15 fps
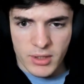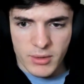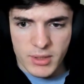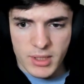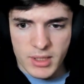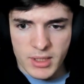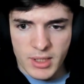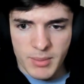There is
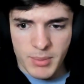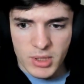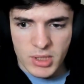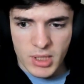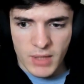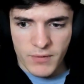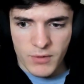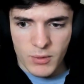a slippage.
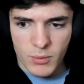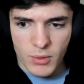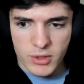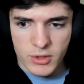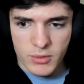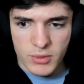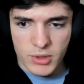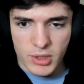If you want
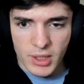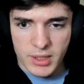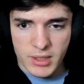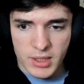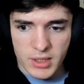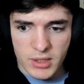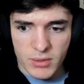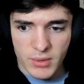to adjust
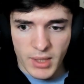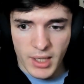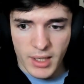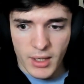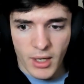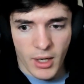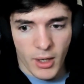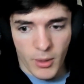this, you can.